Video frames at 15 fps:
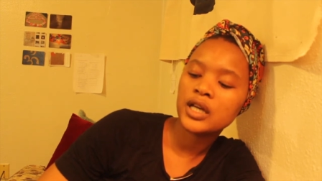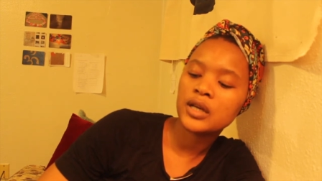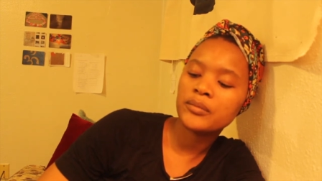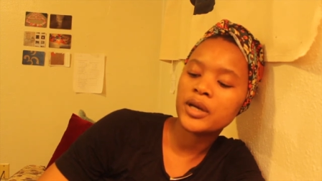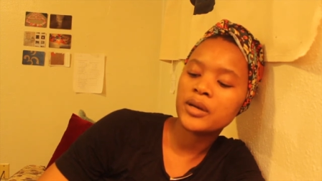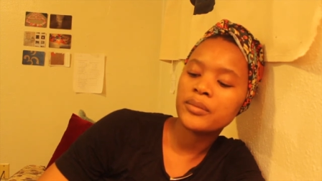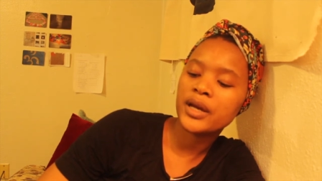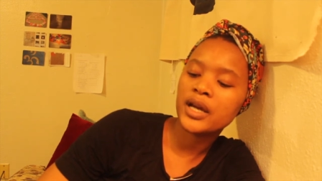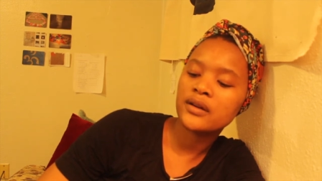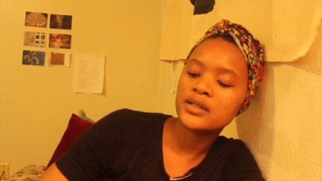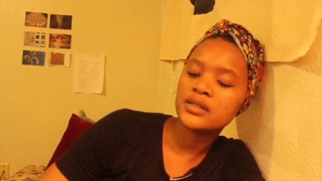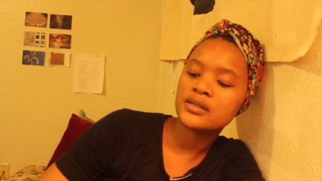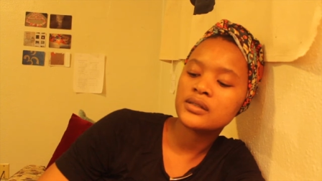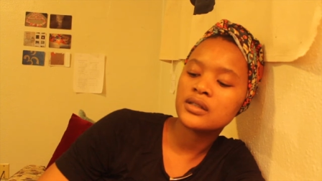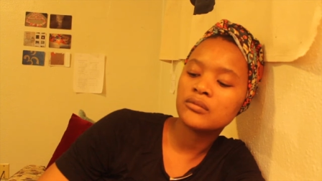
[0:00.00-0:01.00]
at my
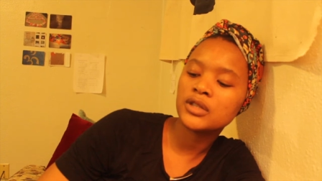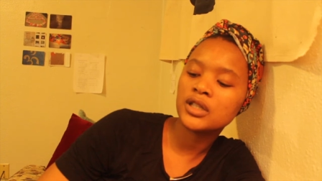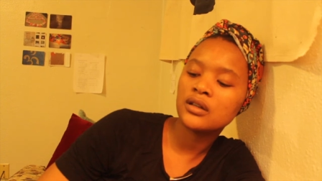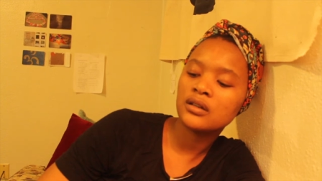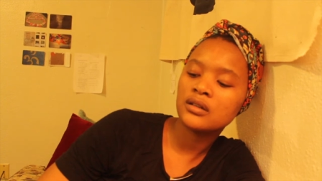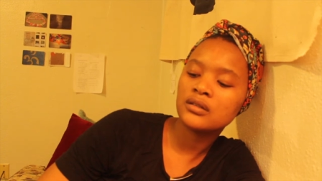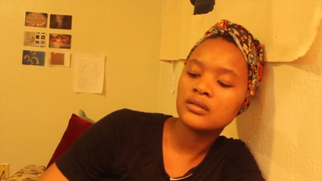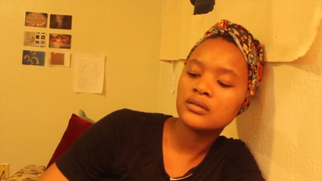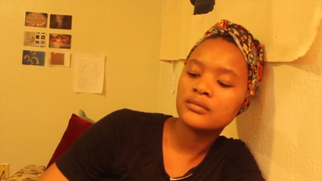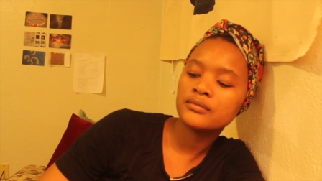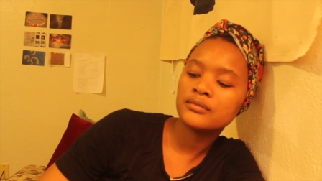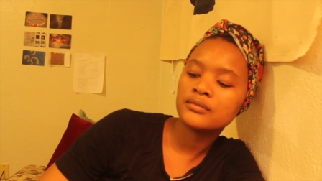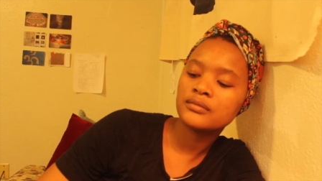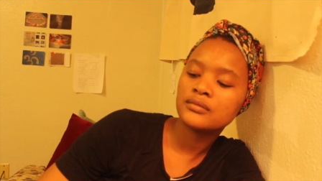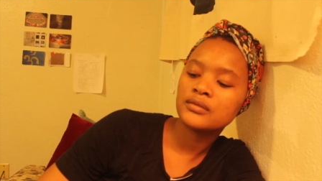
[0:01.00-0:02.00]
parents' summer
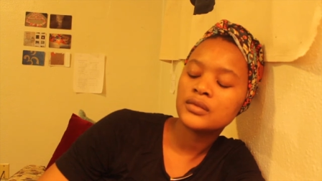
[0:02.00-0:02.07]
home